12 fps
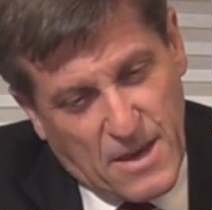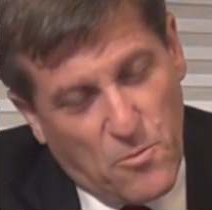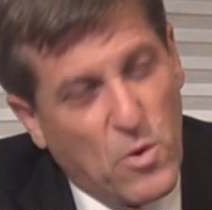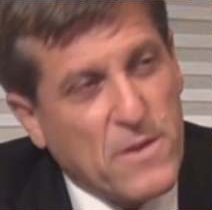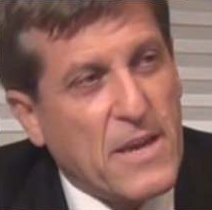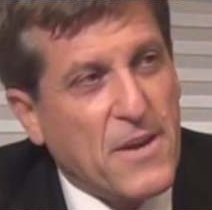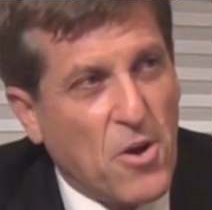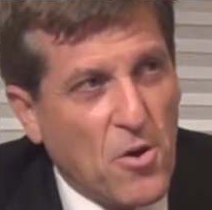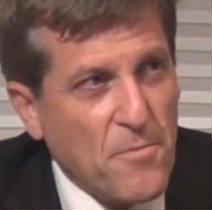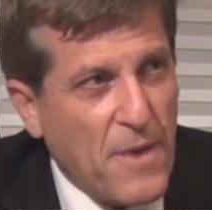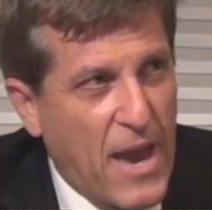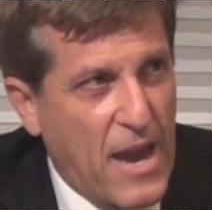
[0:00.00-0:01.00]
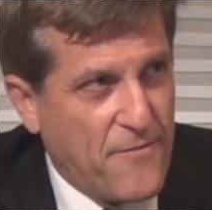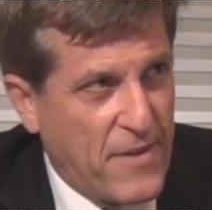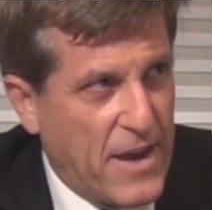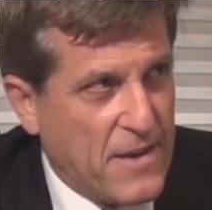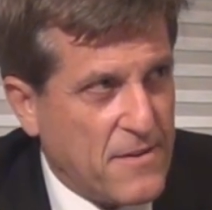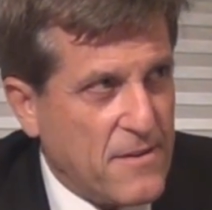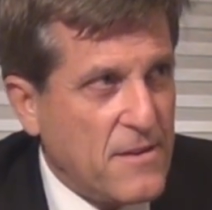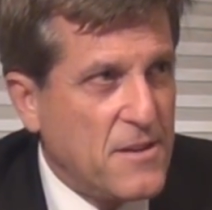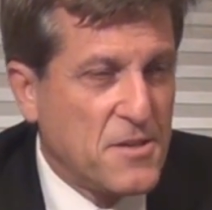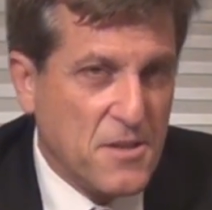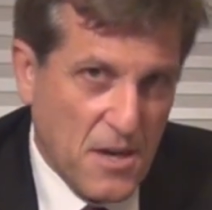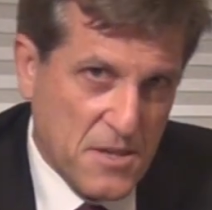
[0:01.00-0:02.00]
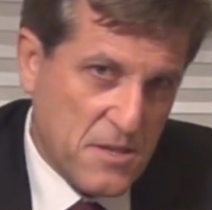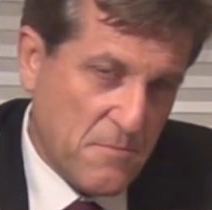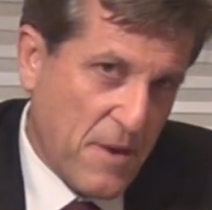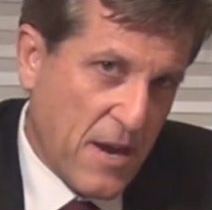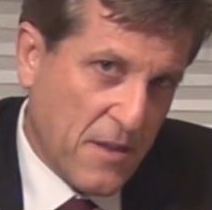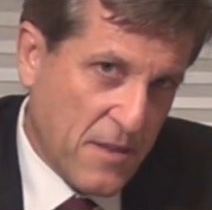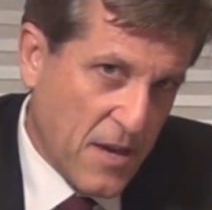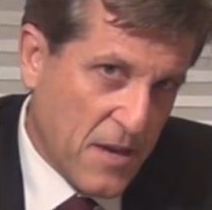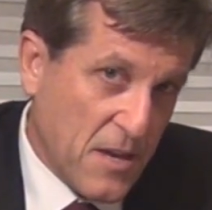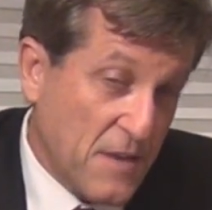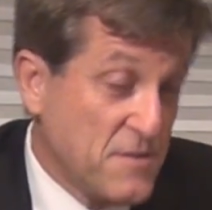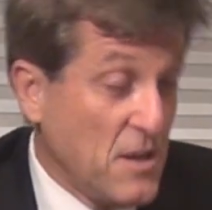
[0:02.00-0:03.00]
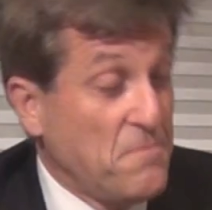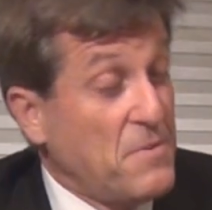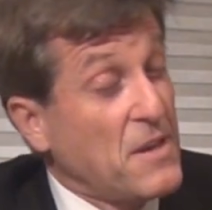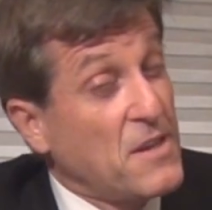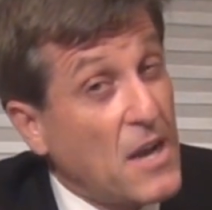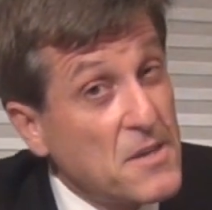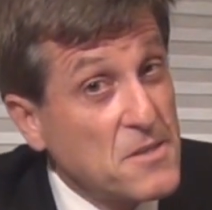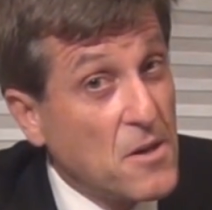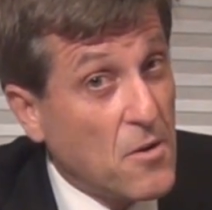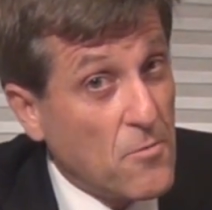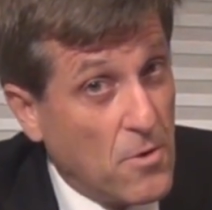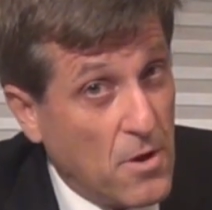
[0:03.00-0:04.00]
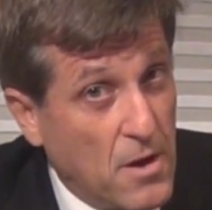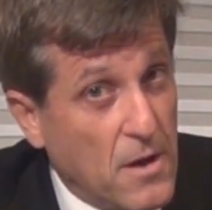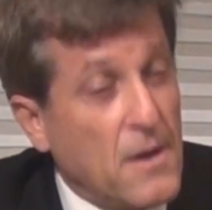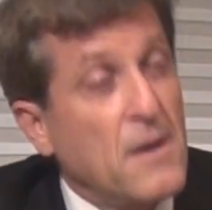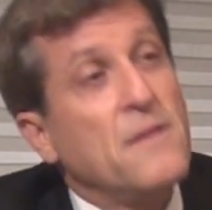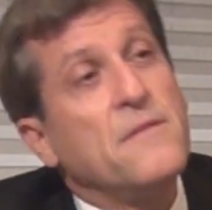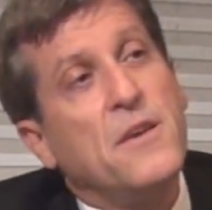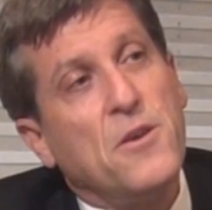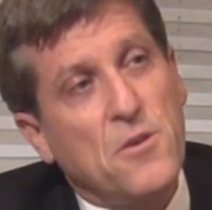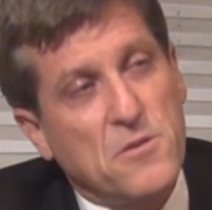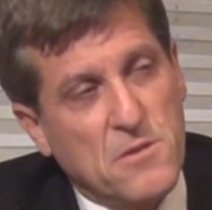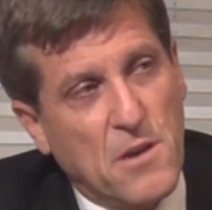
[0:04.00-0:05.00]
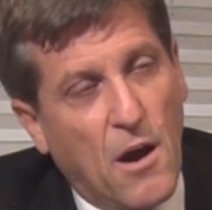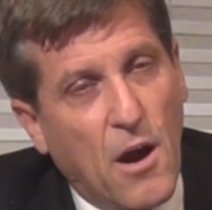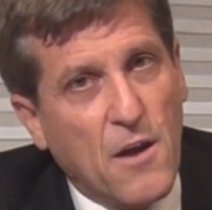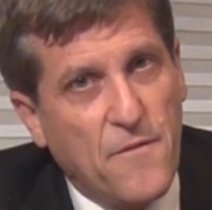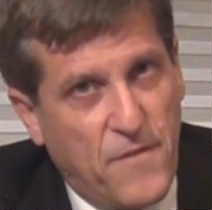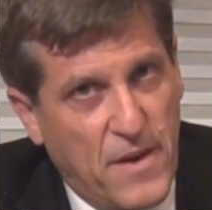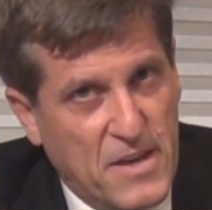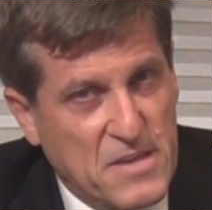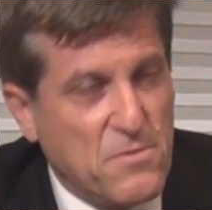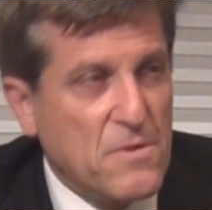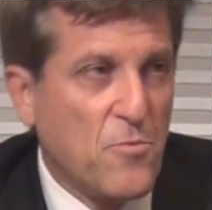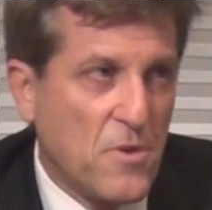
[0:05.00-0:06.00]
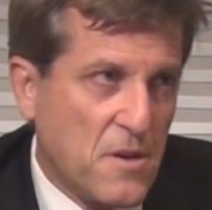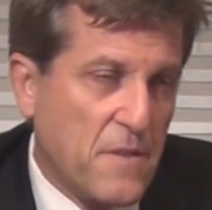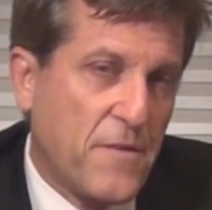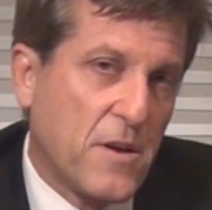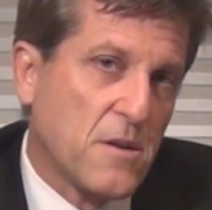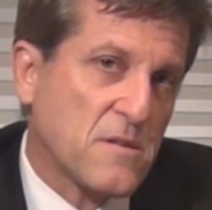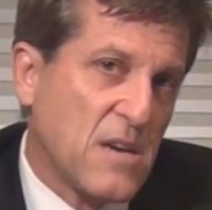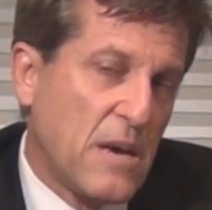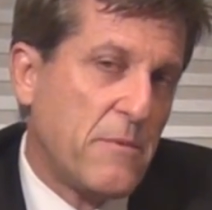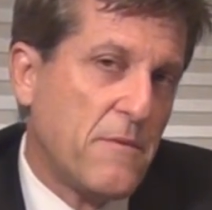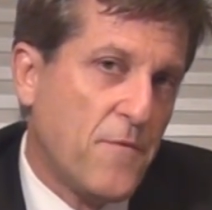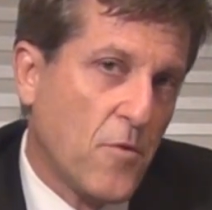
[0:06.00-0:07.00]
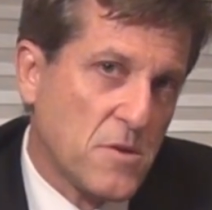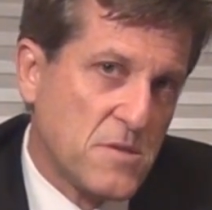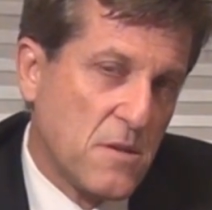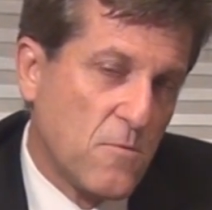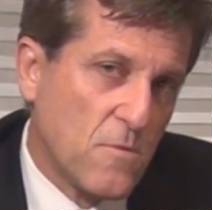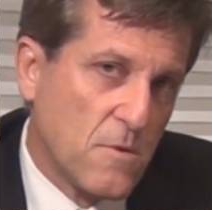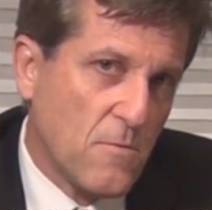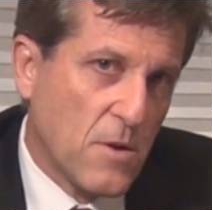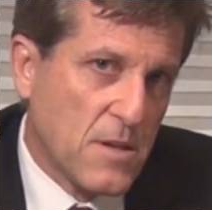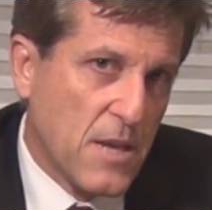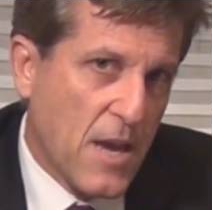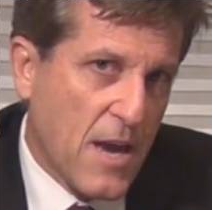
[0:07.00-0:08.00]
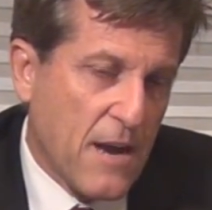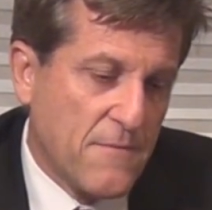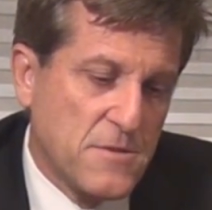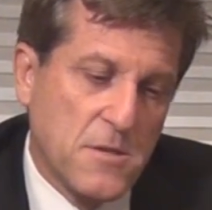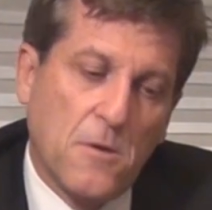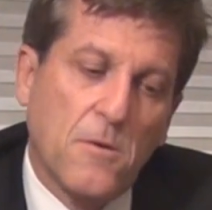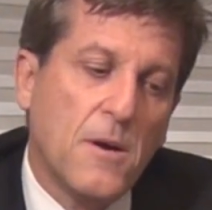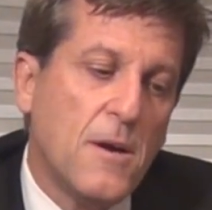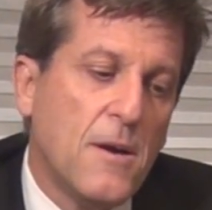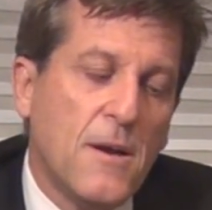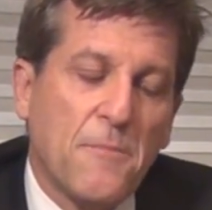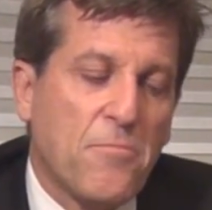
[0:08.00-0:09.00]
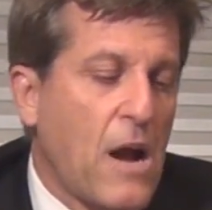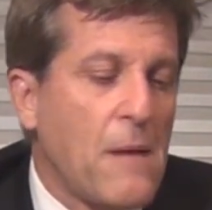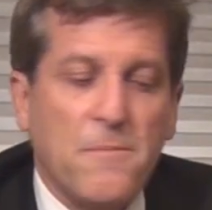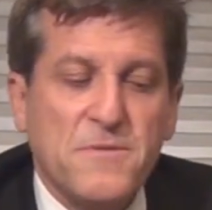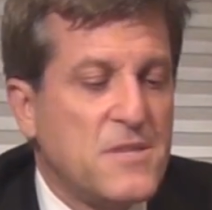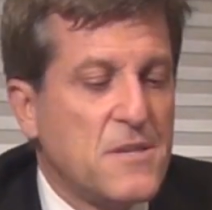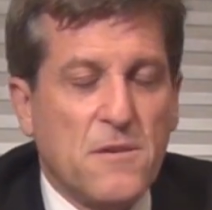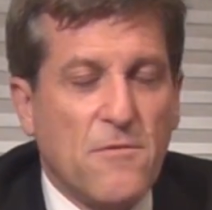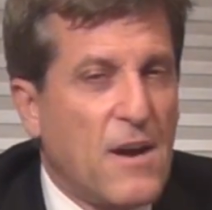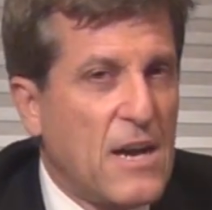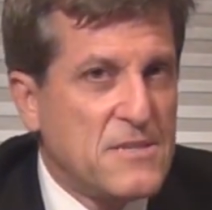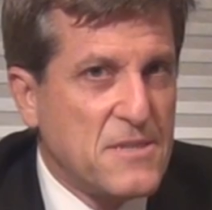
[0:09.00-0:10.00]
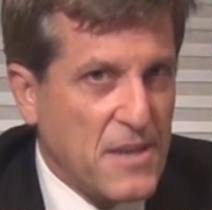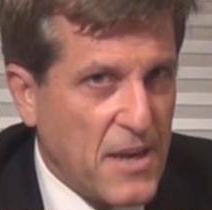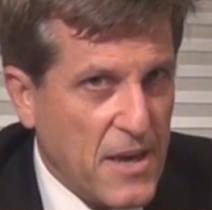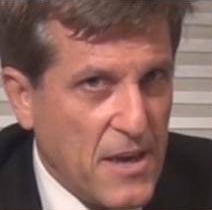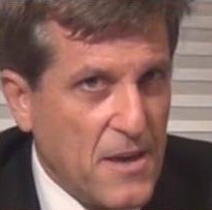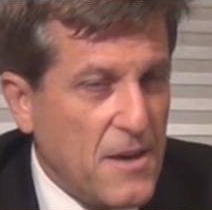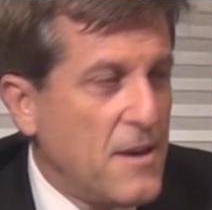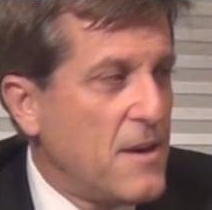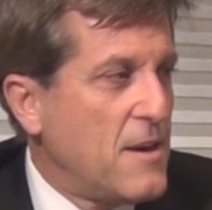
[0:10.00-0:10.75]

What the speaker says: When they don't have that discussion back then, if something does go wrong, they usually are faced with more difficult time enforcing what they have. So problems didn't arise today.